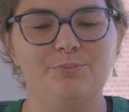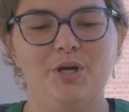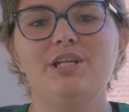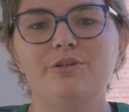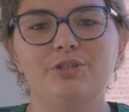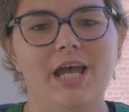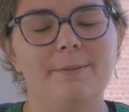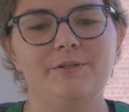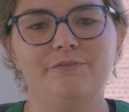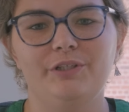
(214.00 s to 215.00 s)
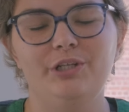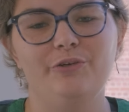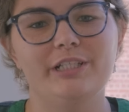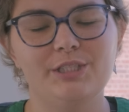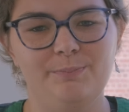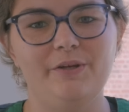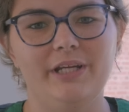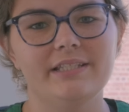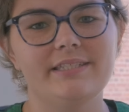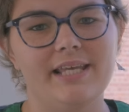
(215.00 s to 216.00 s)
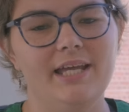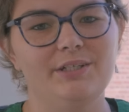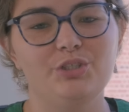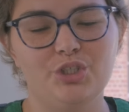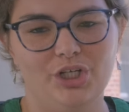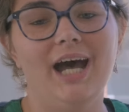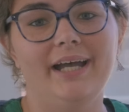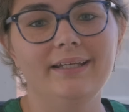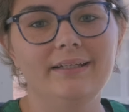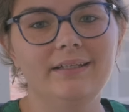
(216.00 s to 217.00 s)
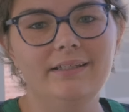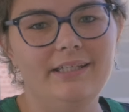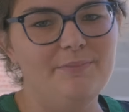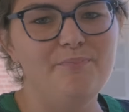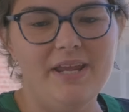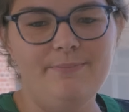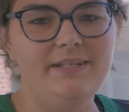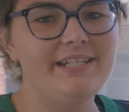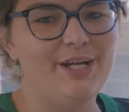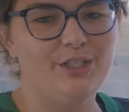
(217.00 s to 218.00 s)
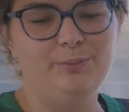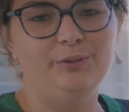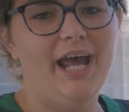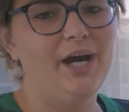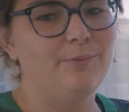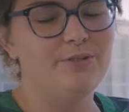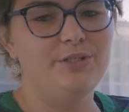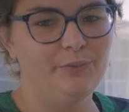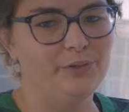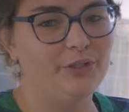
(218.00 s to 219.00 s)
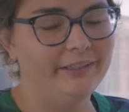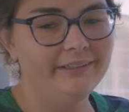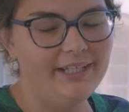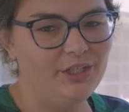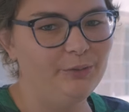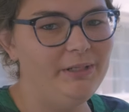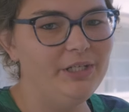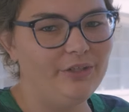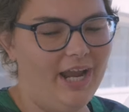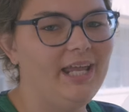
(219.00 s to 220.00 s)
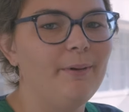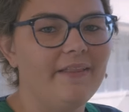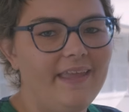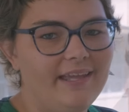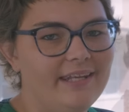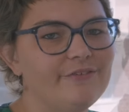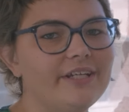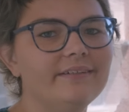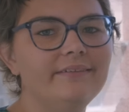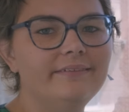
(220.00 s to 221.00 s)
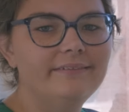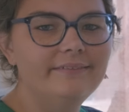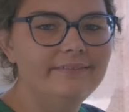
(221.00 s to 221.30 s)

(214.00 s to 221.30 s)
brand new chapter for you to experience and try. It may be terrible now, but don't worry, it'll be grand by the end of it.